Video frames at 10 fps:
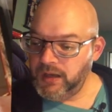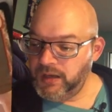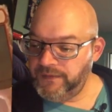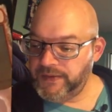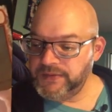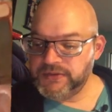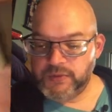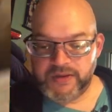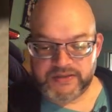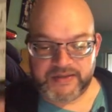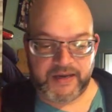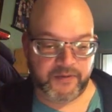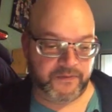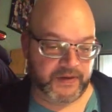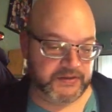the
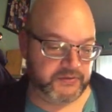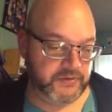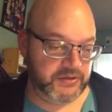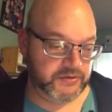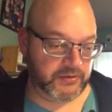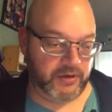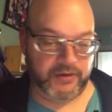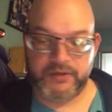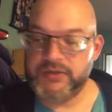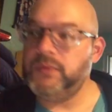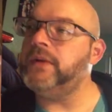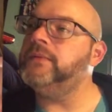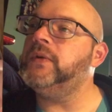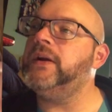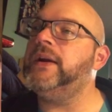sacrifice creature card, this
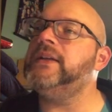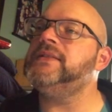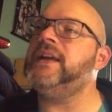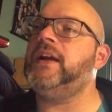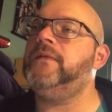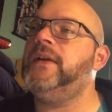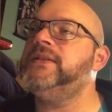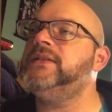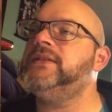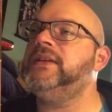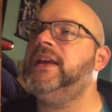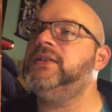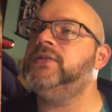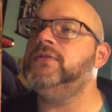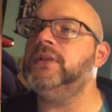one, where I could sacrifice it to
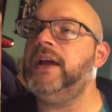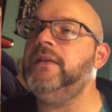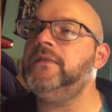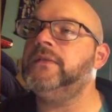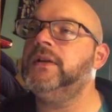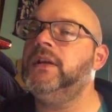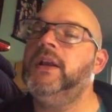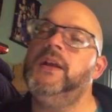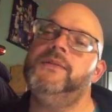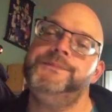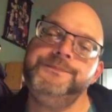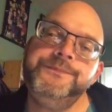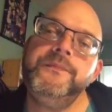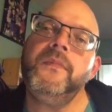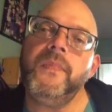get 2 life,
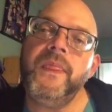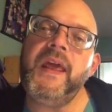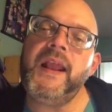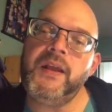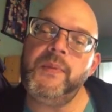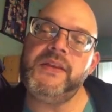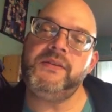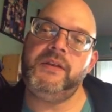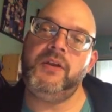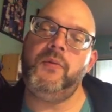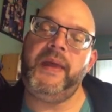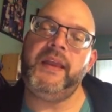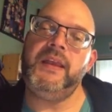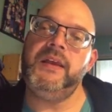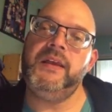then I could basically go
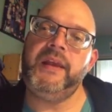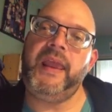back in